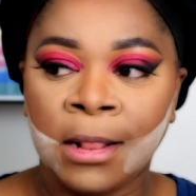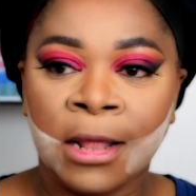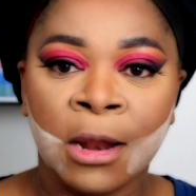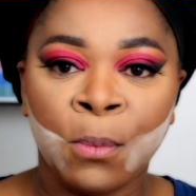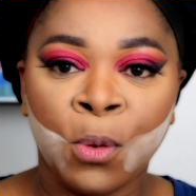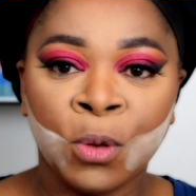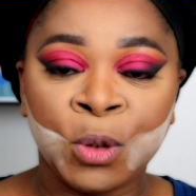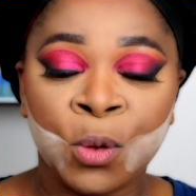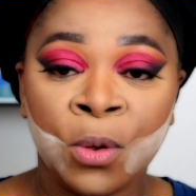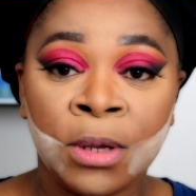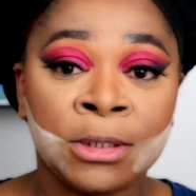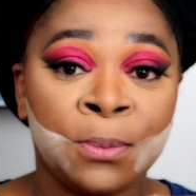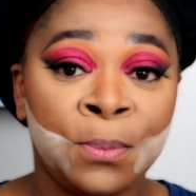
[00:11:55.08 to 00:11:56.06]
then I'm also
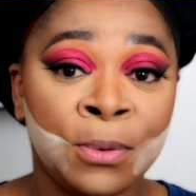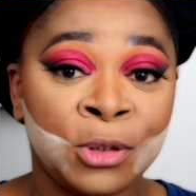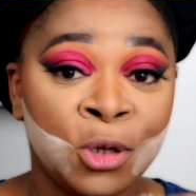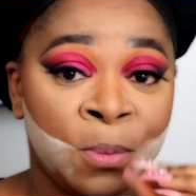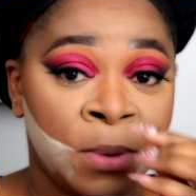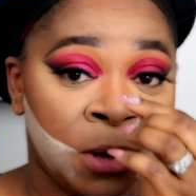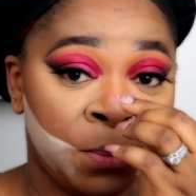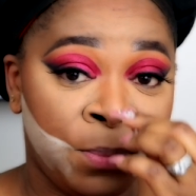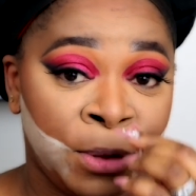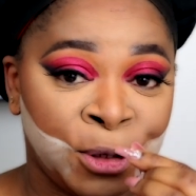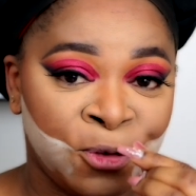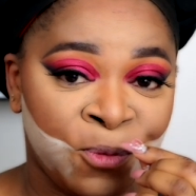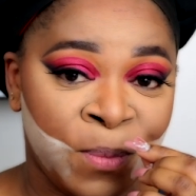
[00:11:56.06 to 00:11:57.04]
going to put some on the
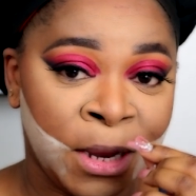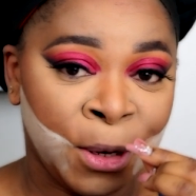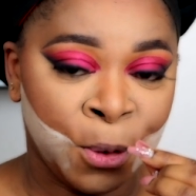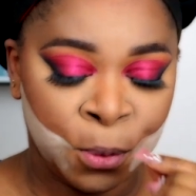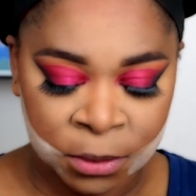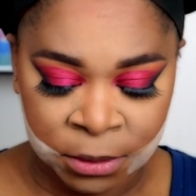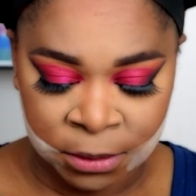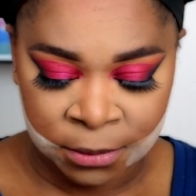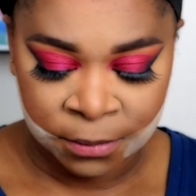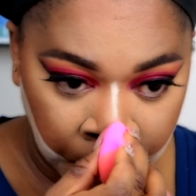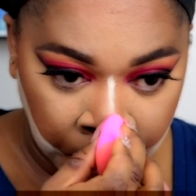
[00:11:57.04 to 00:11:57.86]
bridge of my nose.